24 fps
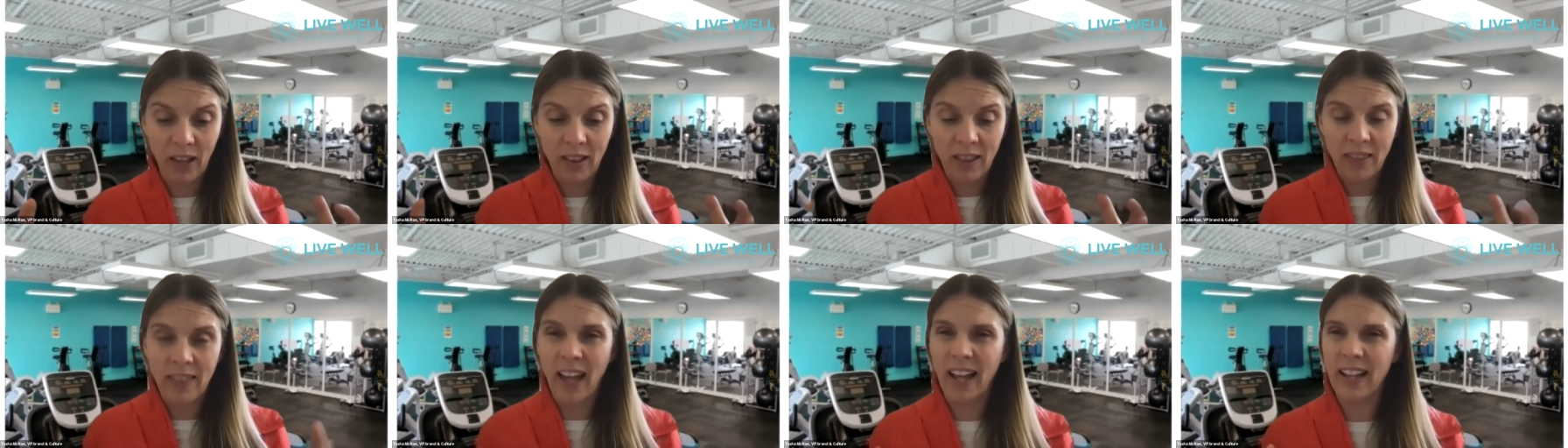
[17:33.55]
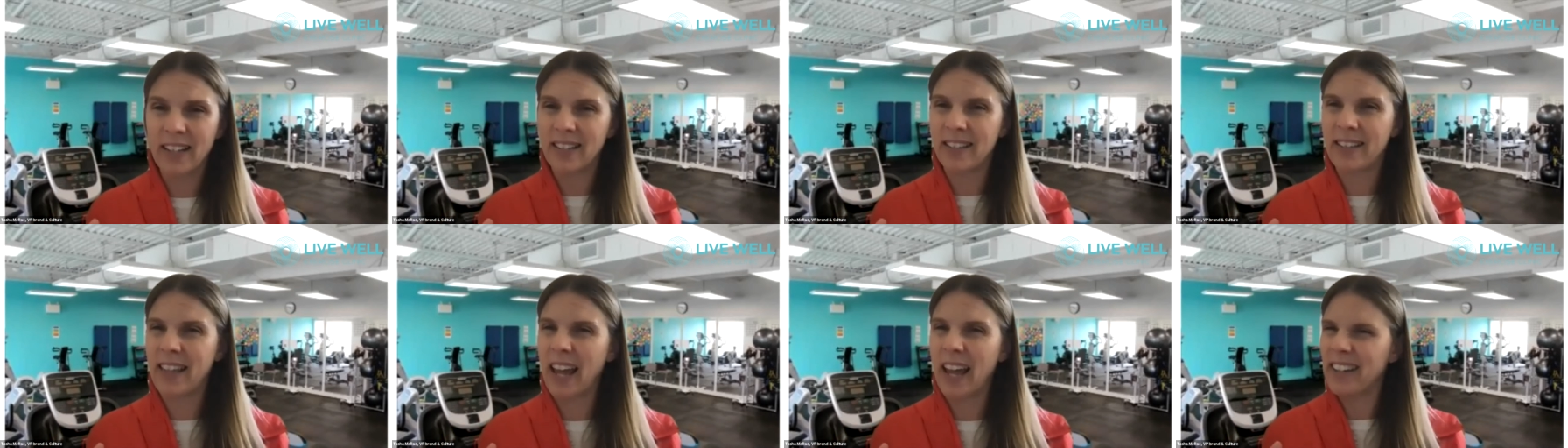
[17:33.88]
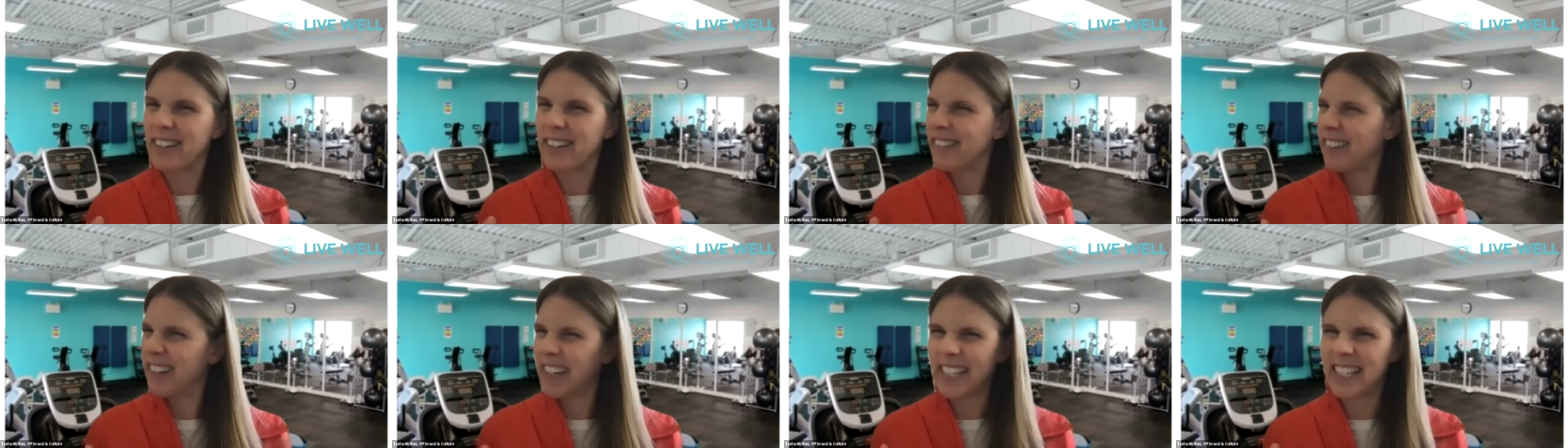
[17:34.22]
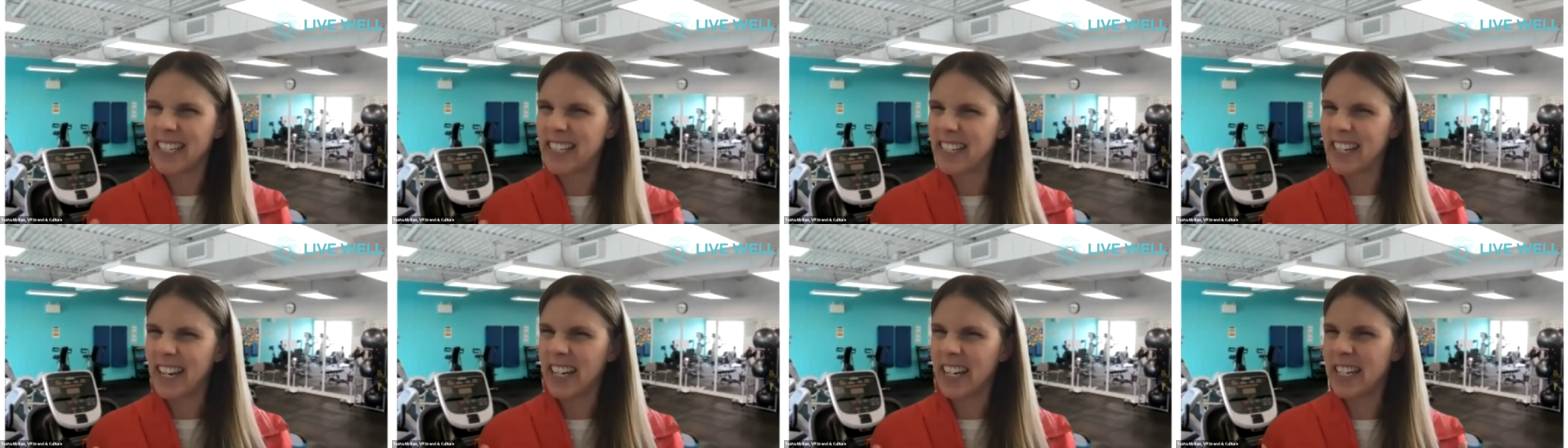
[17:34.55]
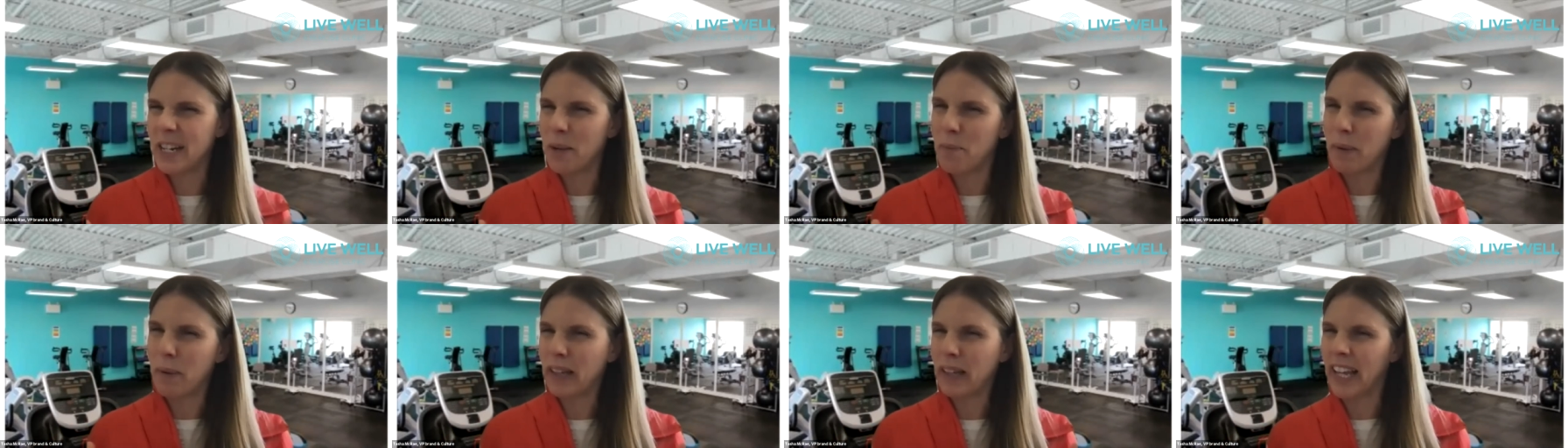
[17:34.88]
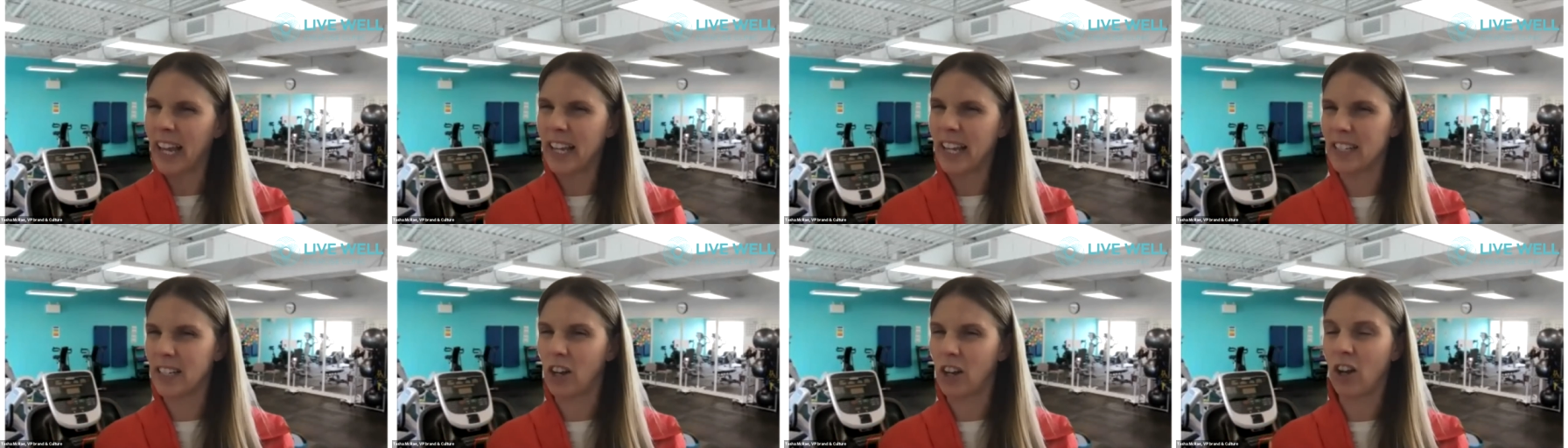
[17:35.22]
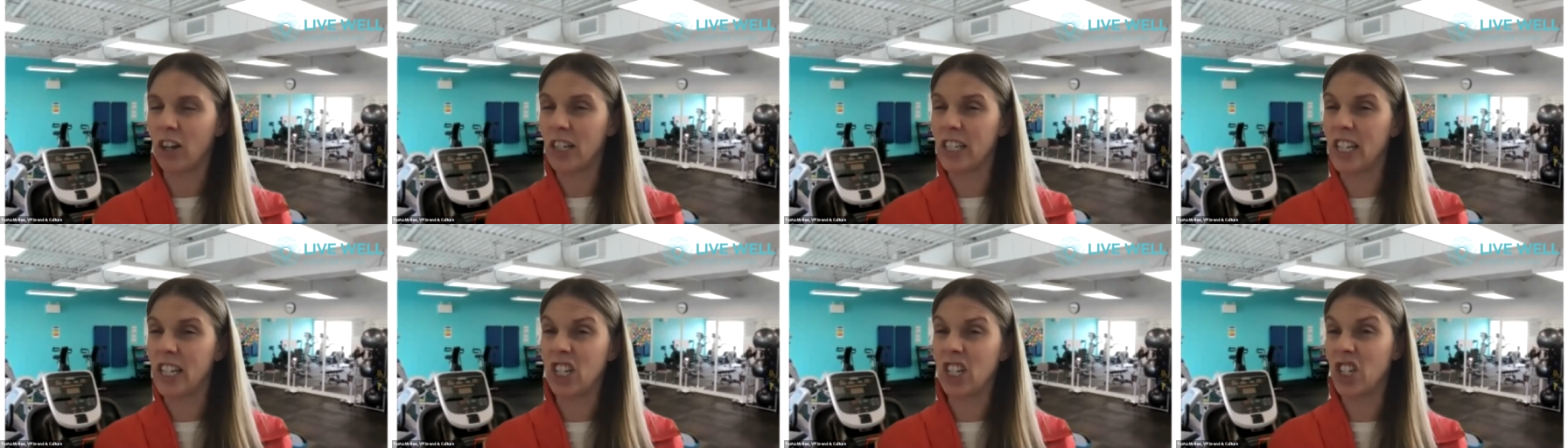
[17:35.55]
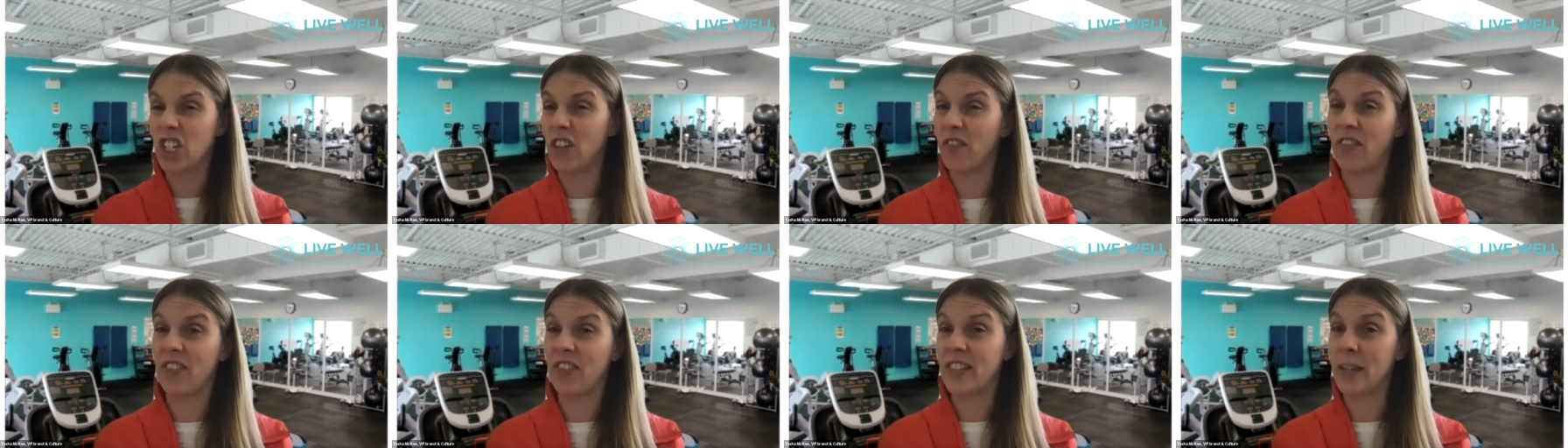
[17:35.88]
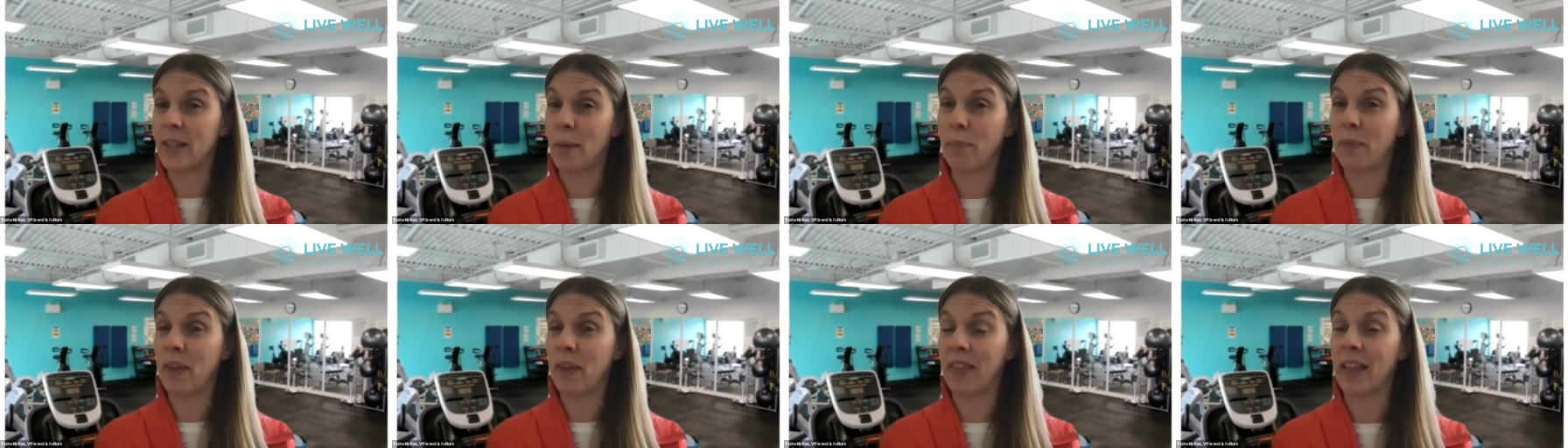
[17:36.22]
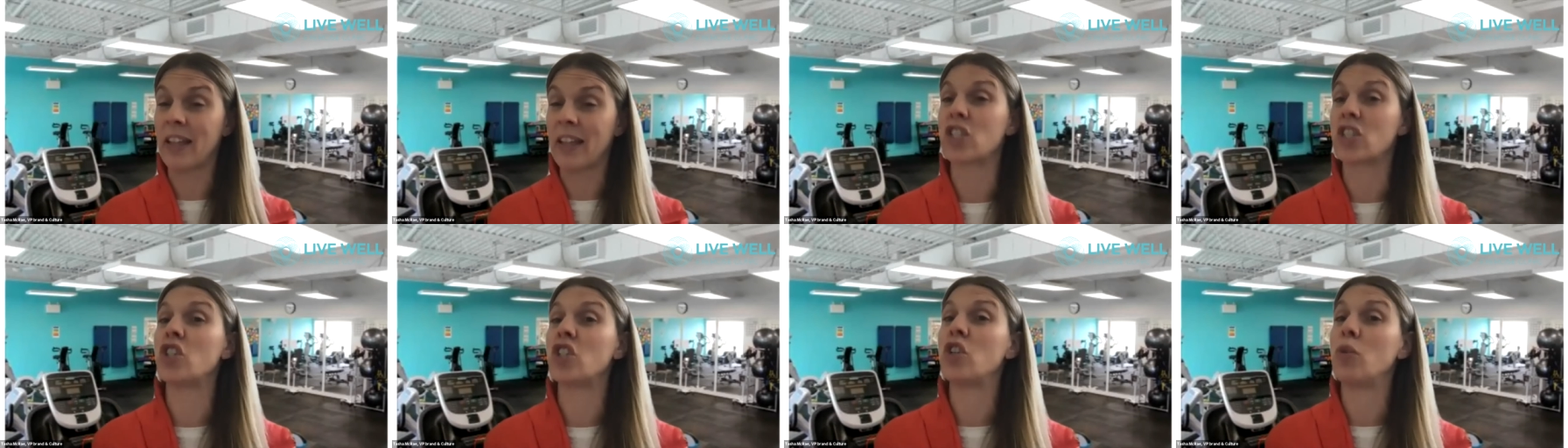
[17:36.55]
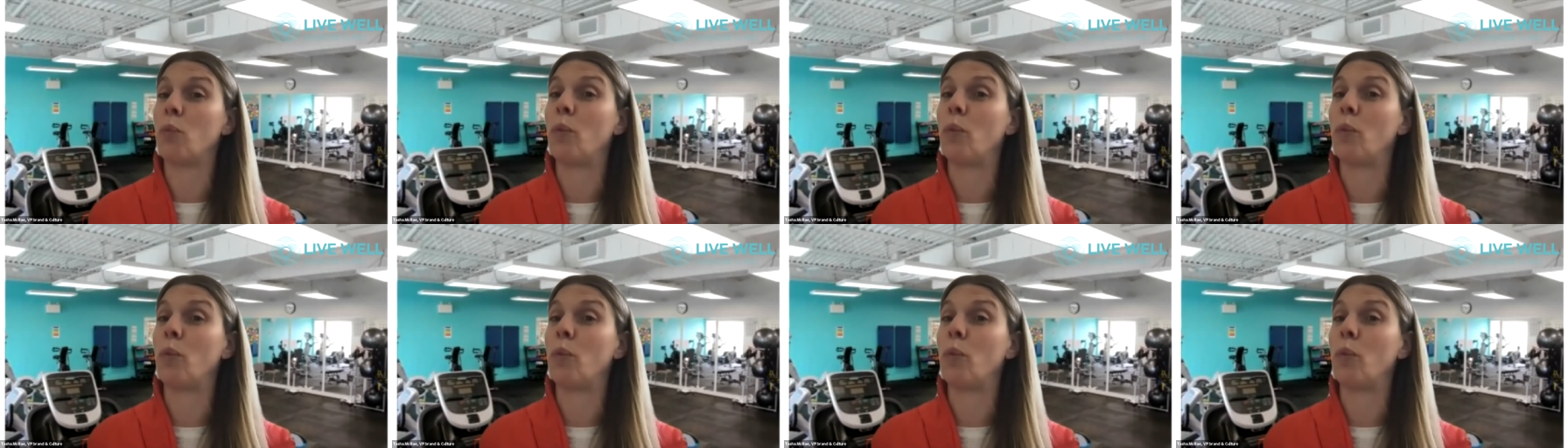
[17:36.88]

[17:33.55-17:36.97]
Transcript: that it typically has a connotation of something that's,